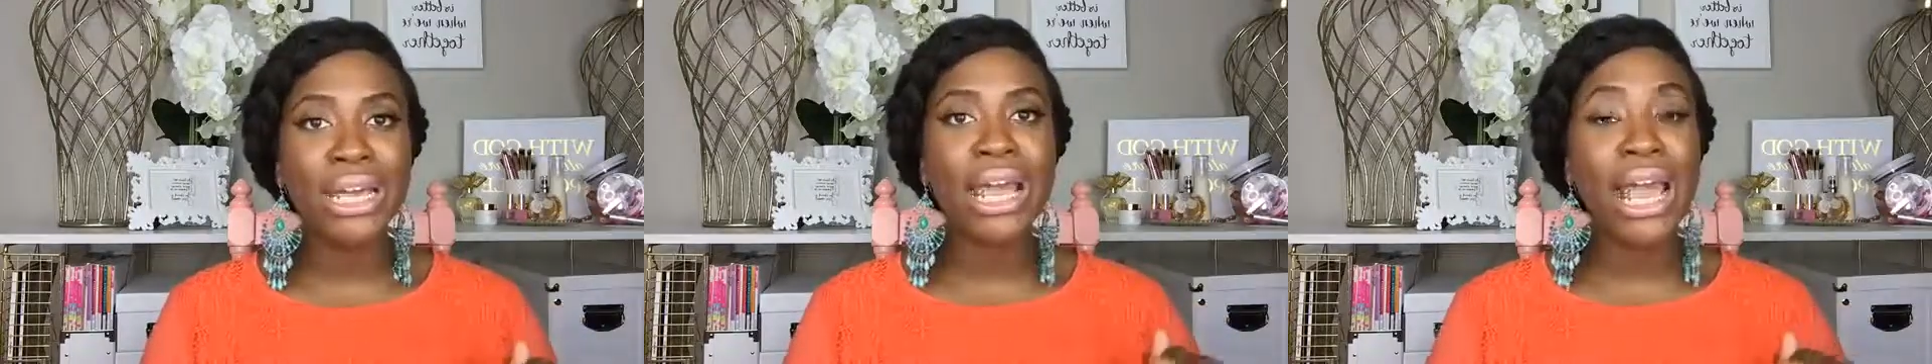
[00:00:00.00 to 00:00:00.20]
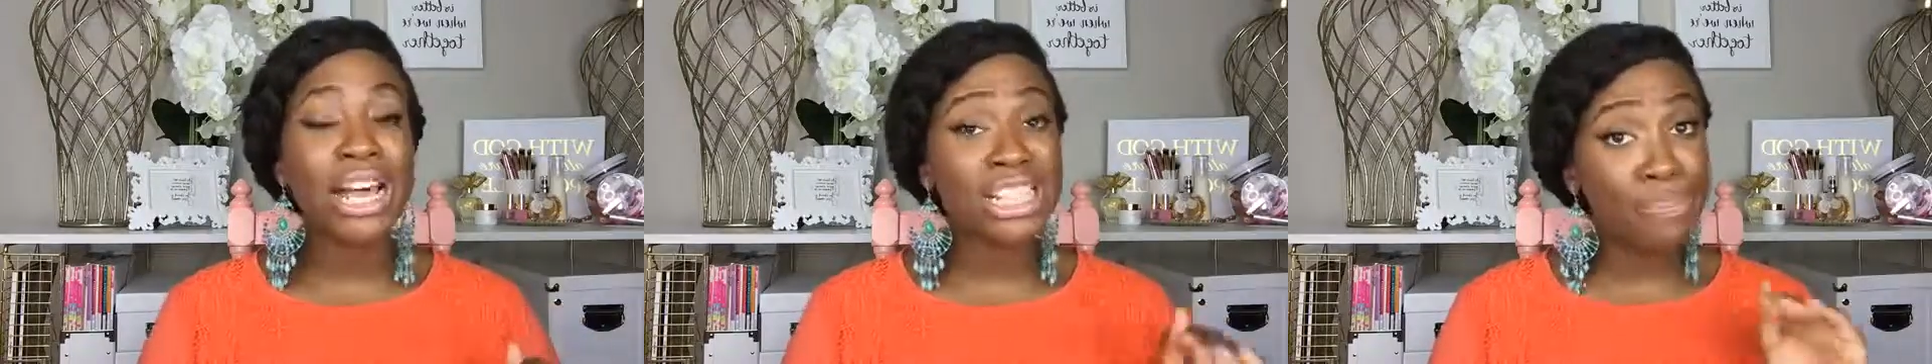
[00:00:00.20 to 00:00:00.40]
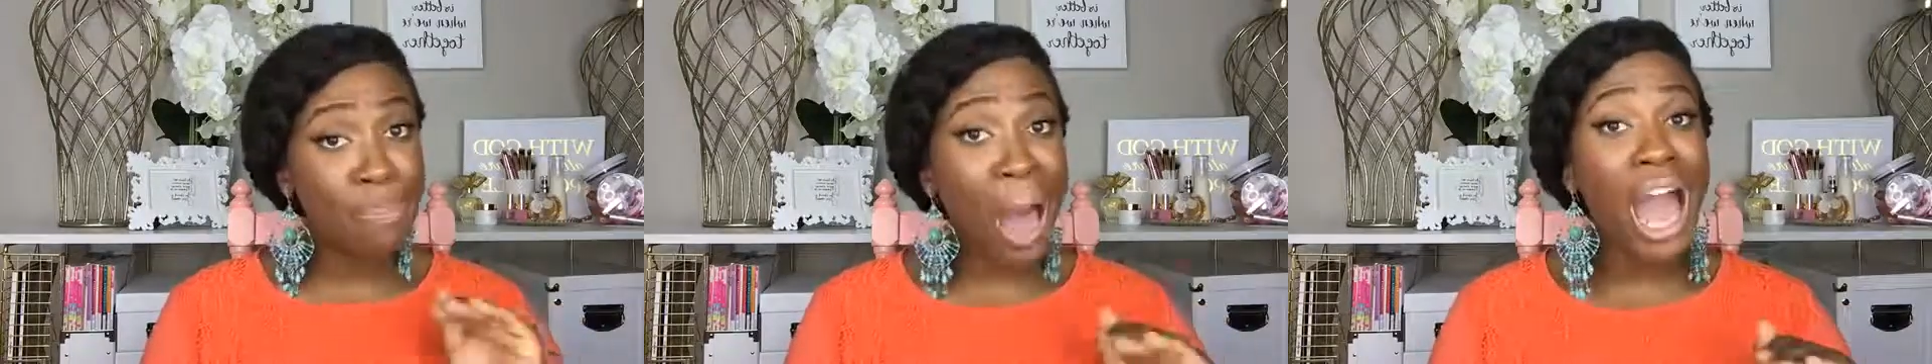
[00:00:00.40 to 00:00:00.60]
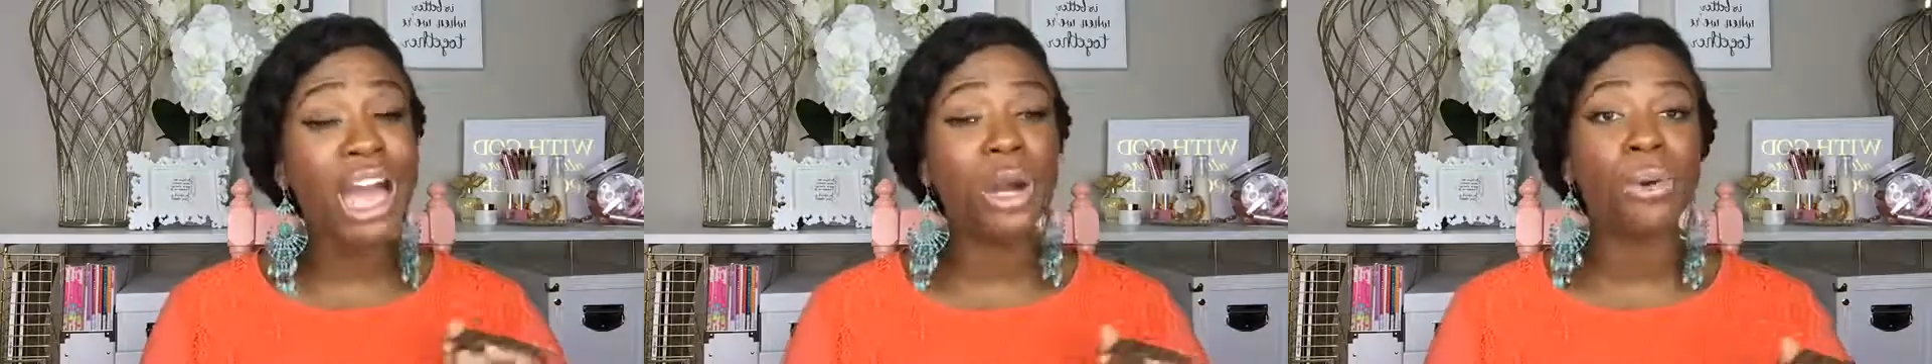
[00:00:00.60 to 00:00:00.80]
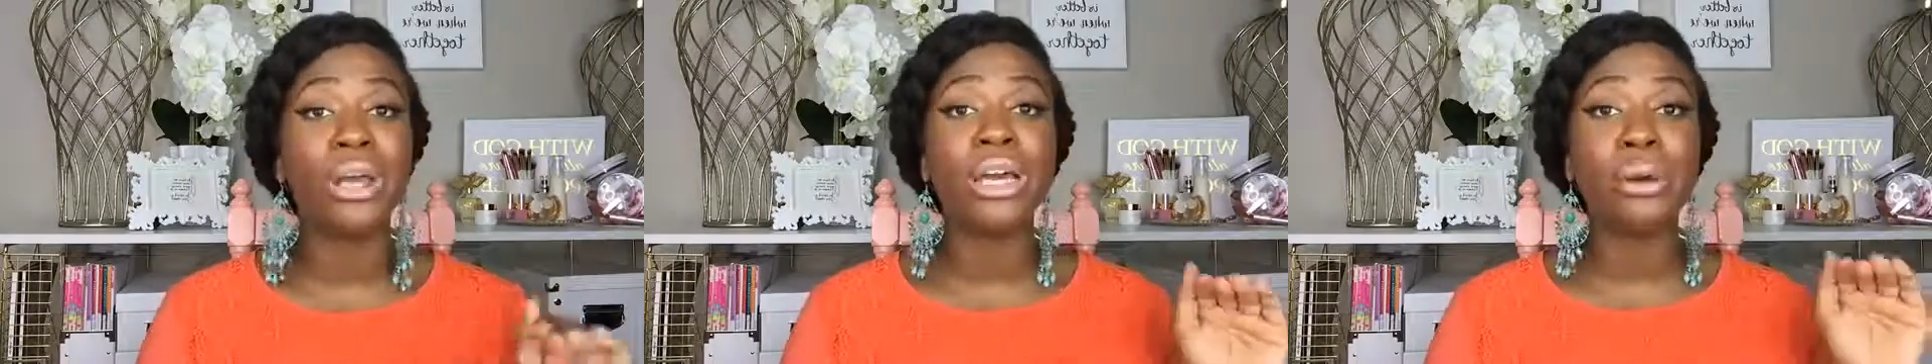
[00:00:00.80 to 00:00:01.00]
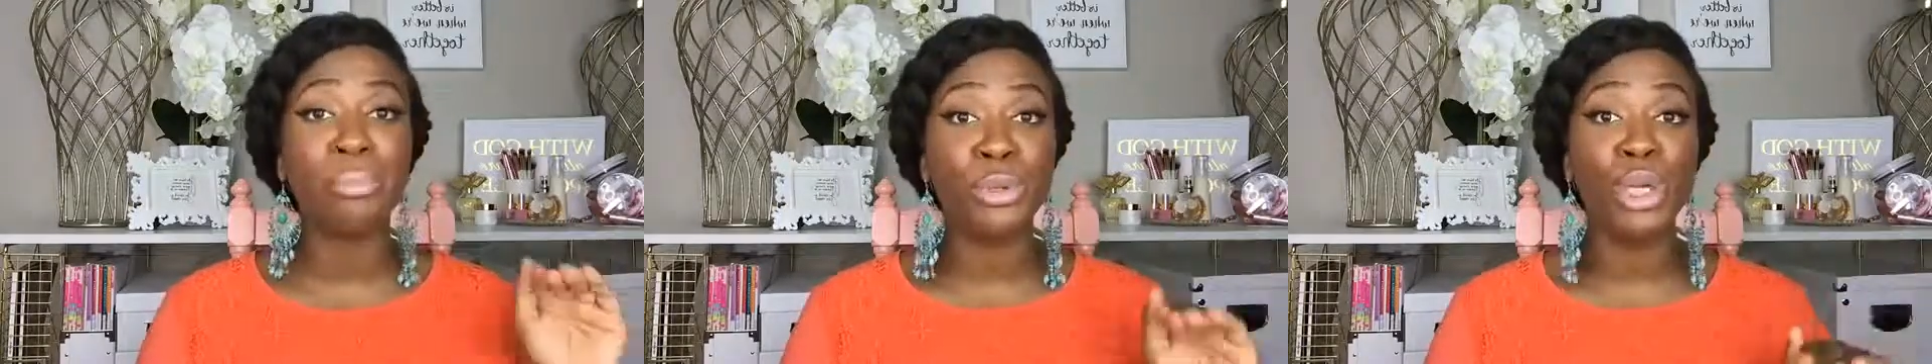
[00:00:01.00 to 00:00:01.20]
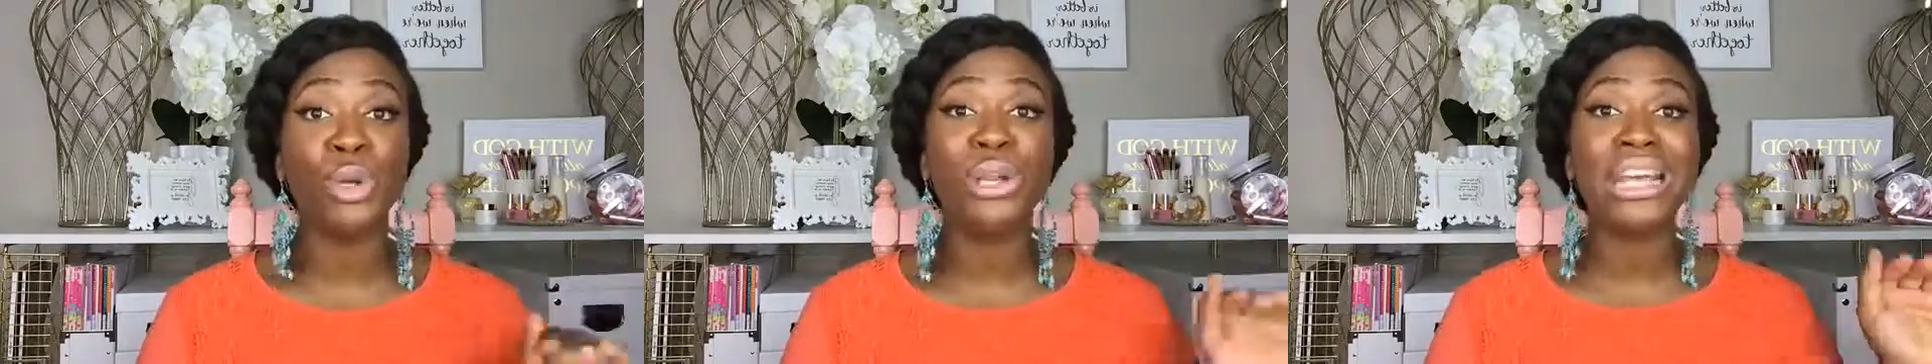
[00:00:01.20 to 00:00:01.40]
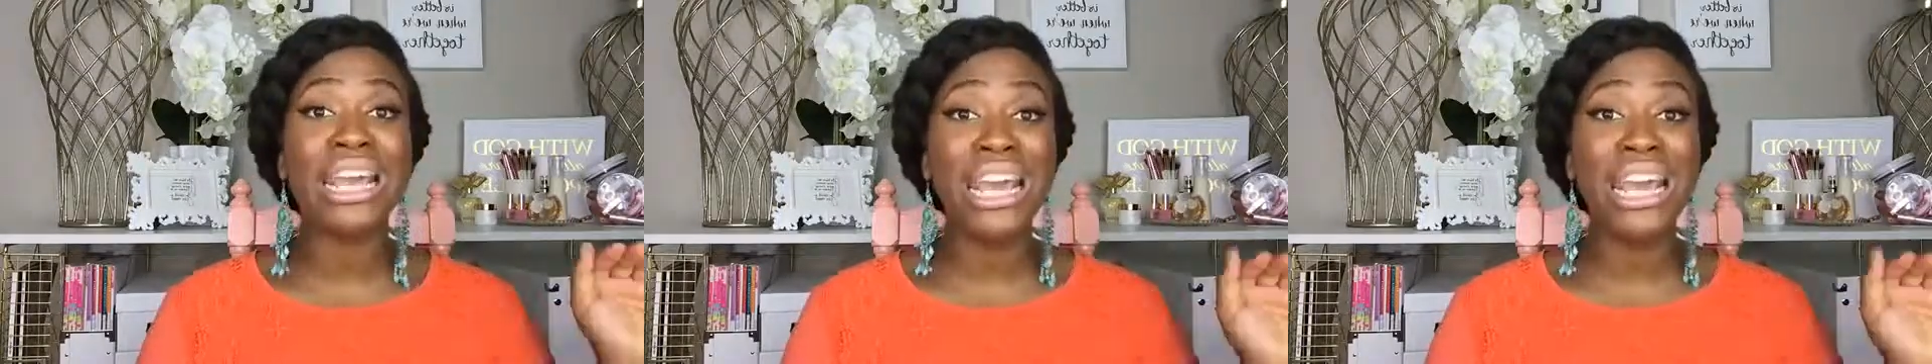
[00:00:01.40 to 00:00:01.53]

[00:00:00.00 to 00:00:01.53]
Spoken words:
aspiring beauty